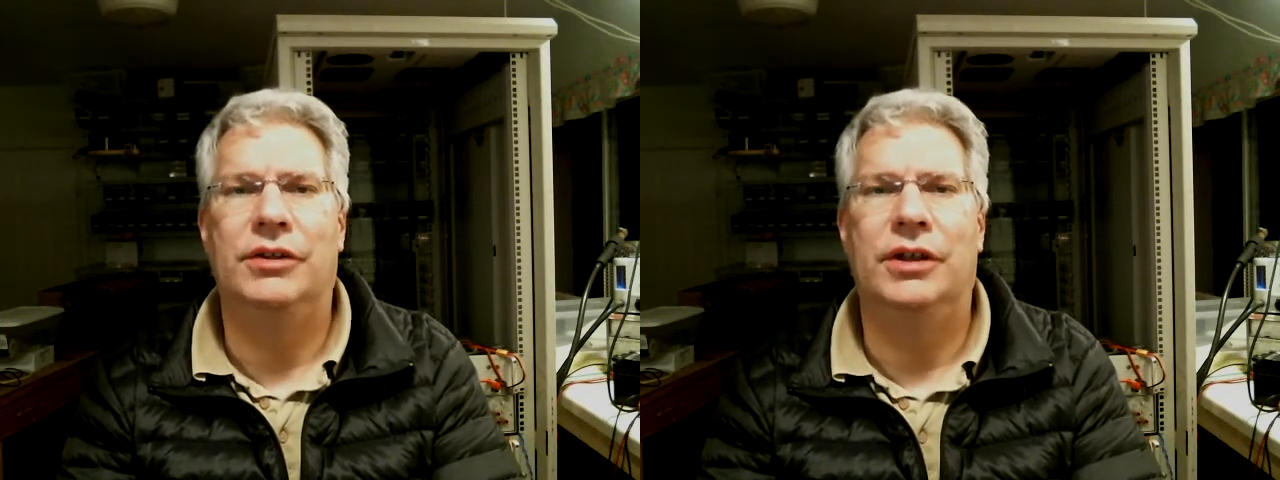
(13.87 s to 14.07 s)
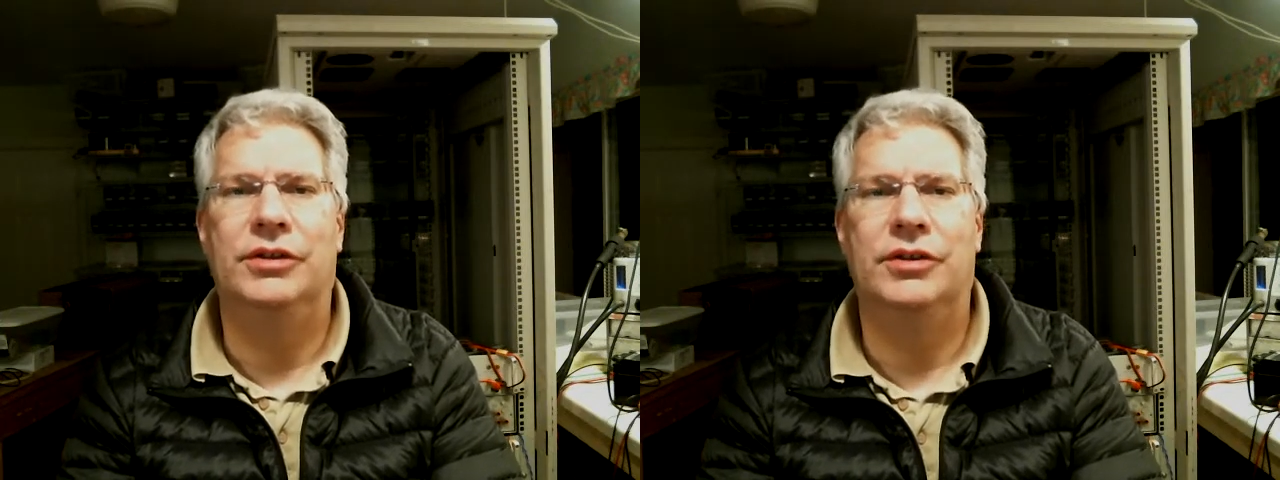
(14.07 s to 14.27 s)

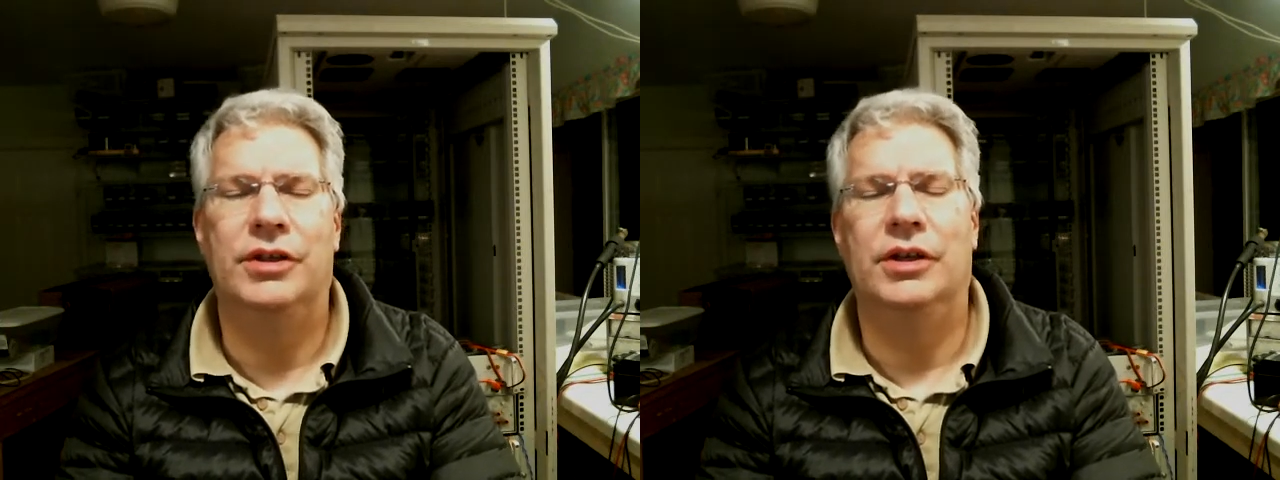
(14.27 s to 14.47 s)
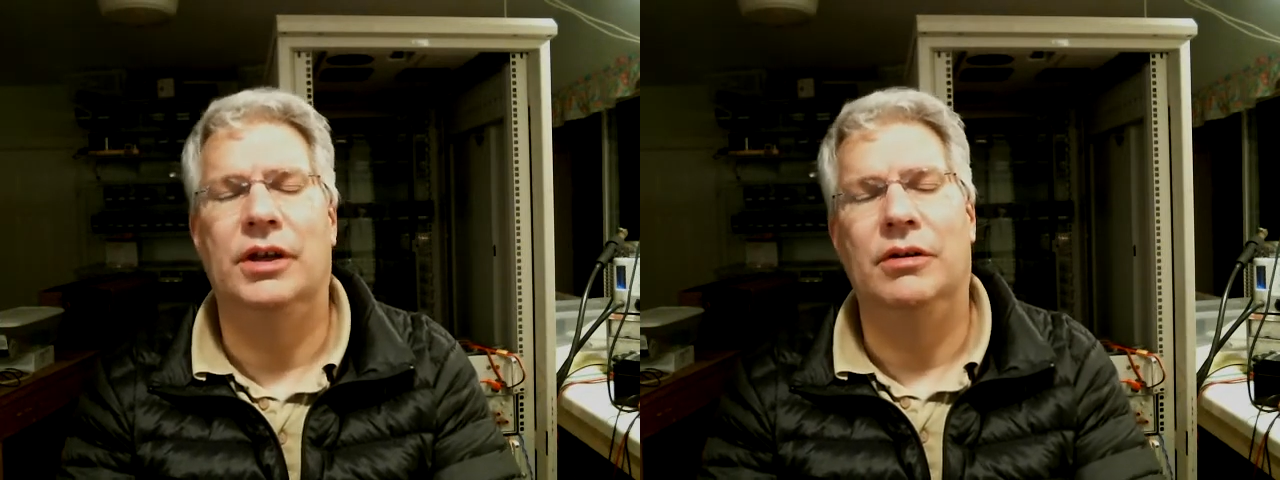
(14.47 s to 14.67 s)
That's
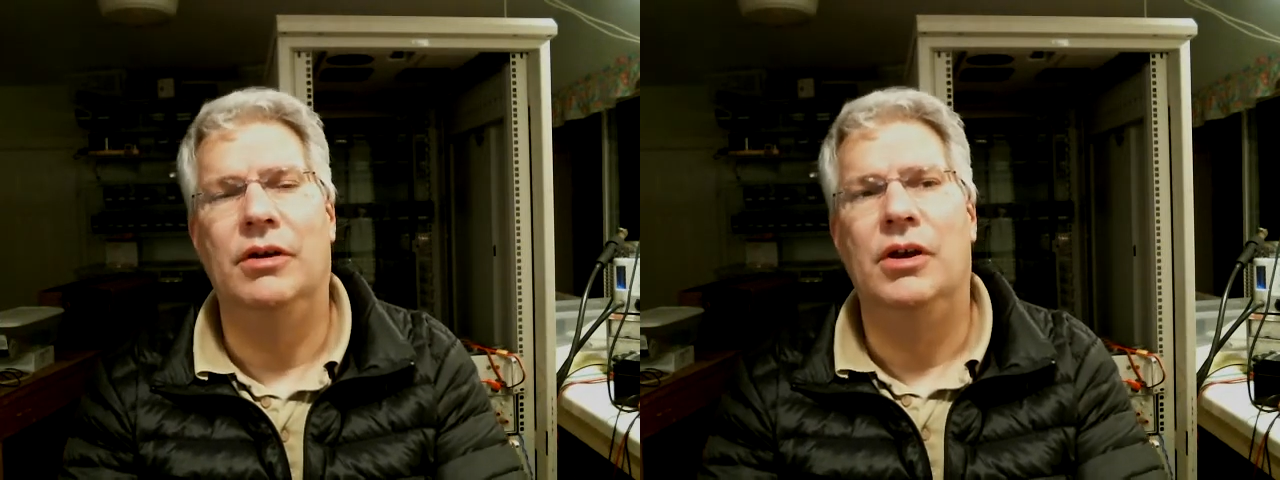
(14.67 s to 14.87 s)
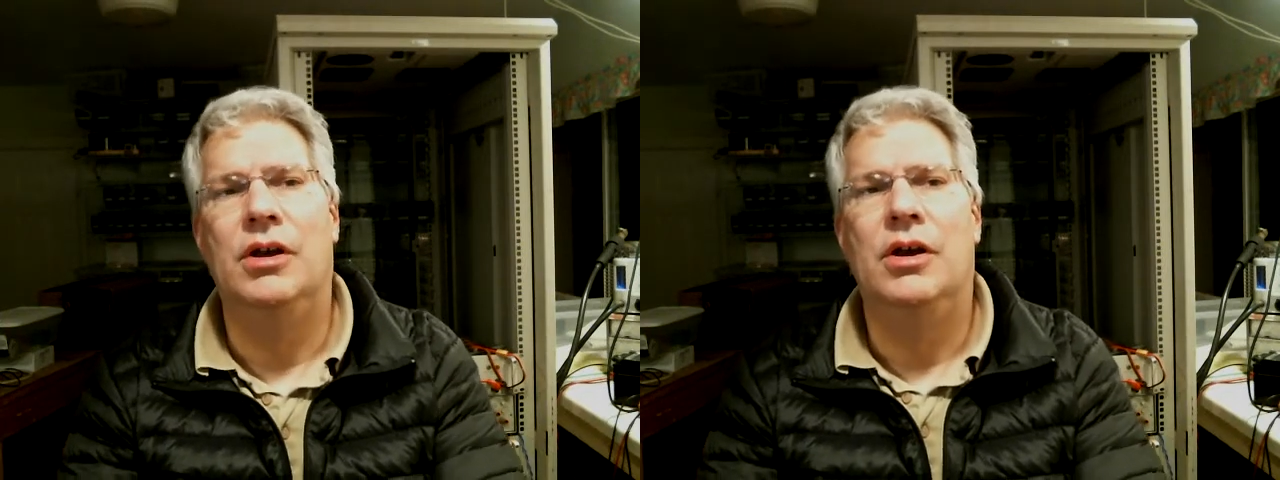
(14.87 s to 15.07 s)
the
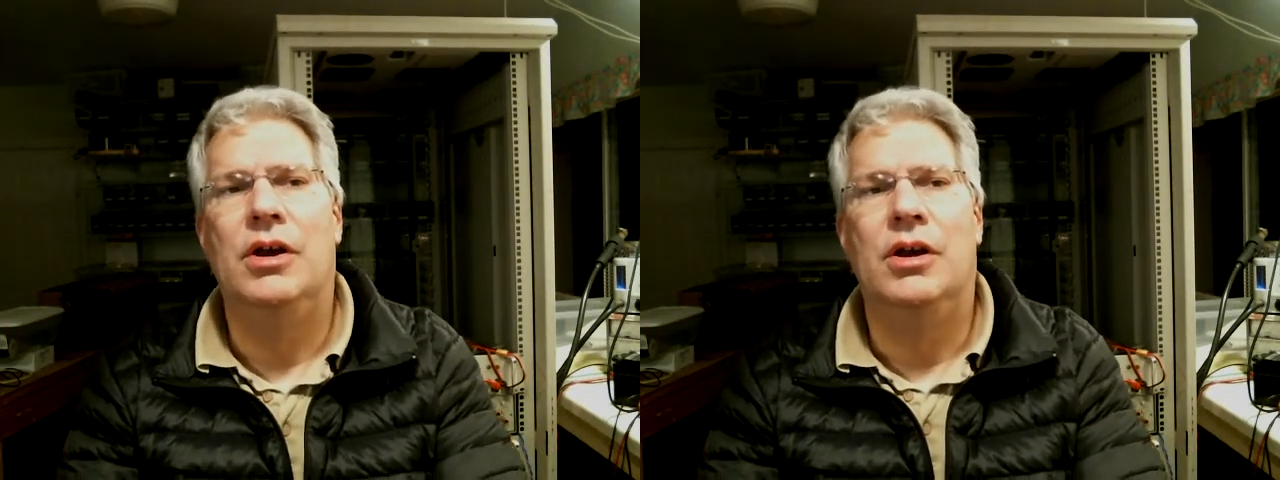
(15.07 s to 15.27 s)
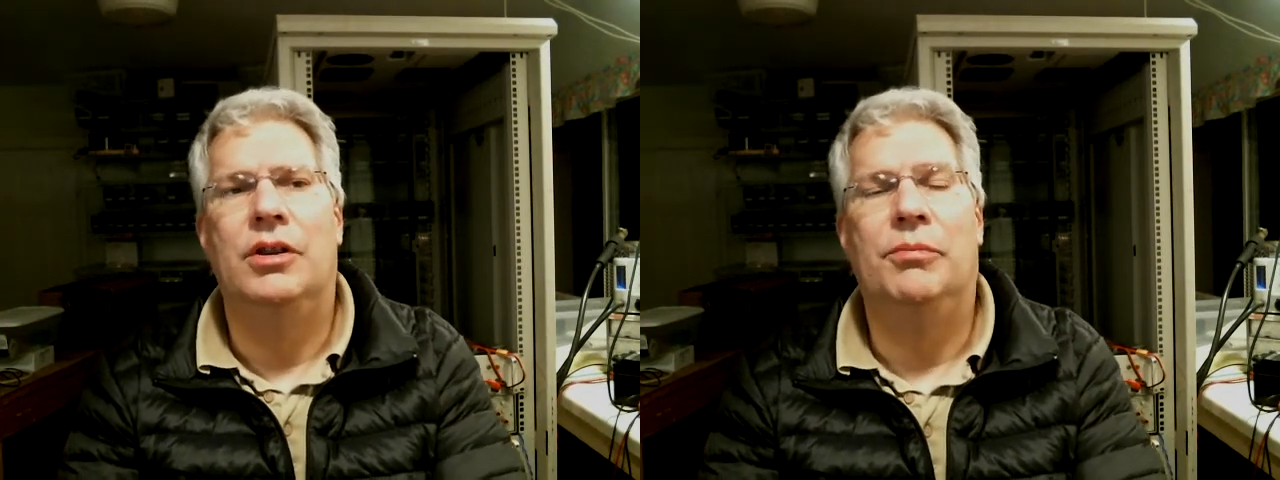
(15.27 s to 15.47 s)

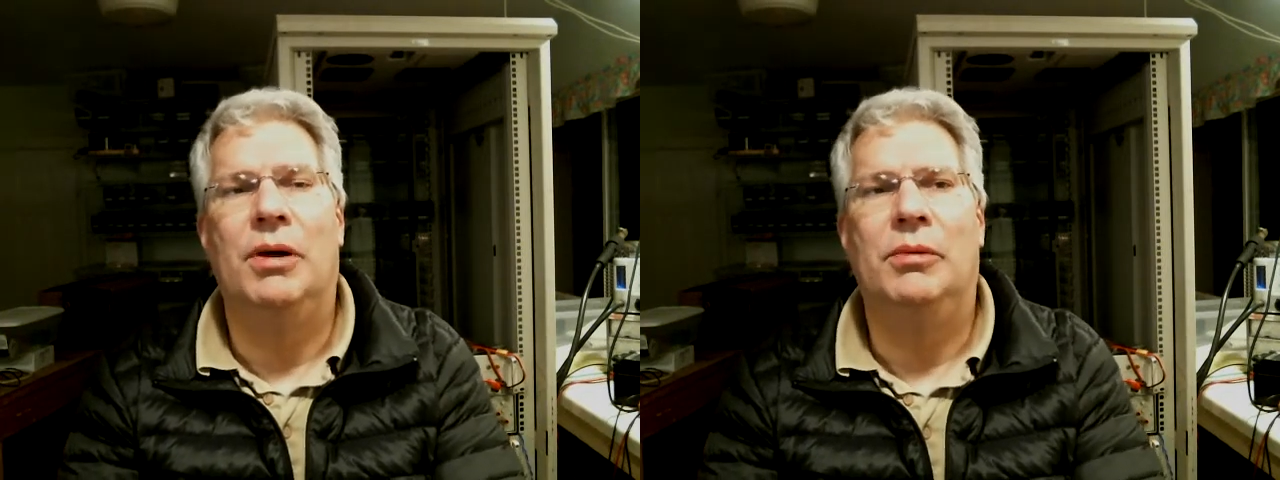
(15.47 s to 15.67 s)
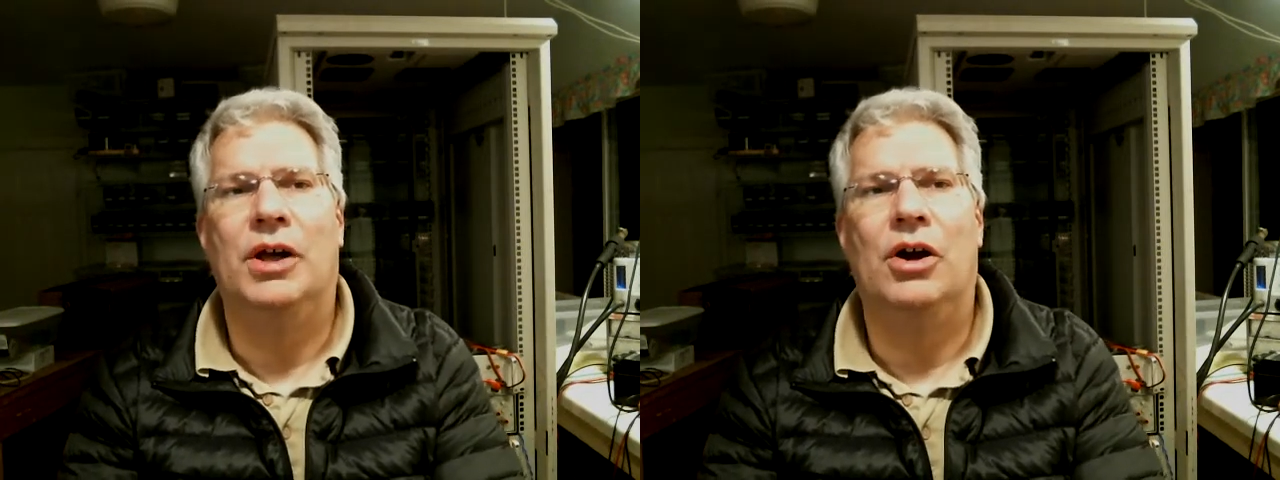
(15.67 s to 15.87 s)
Public